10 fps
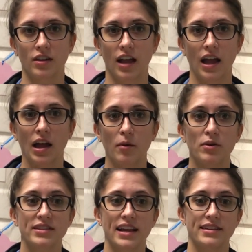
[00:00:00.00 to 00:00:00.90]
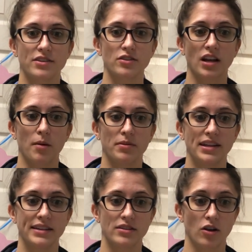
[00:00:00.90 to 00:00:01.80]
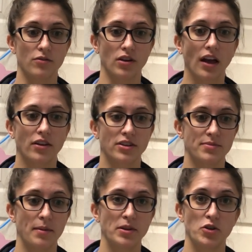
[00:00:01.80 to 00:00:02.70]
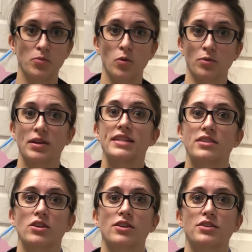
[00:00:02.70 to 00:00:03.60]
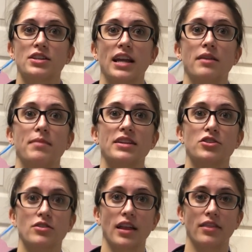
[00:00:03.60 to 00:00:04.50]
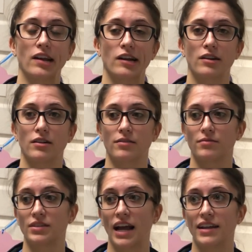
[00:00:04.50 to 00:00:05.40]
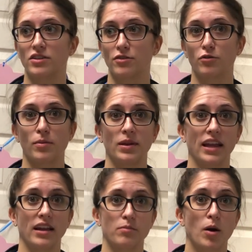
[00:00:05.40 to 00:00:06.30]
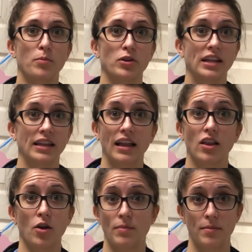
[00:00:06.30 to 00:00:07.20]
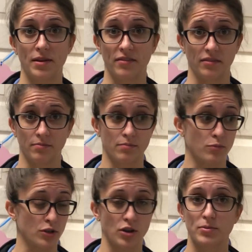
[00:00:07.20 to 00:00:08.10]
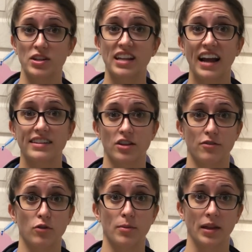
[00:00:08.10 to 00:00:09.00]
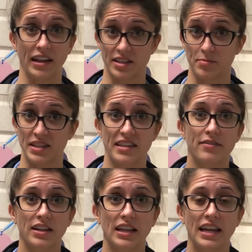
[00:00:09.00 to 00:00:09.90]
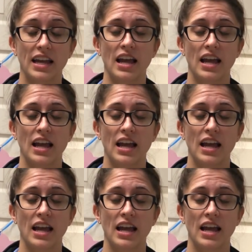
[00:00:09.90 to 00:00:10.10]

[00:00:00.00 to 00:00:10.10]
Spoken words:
I will say certain companies over others maybe do more research and make sure that their diets are formulated appropriately, let alone maybe even prescription diets that are formulated specifically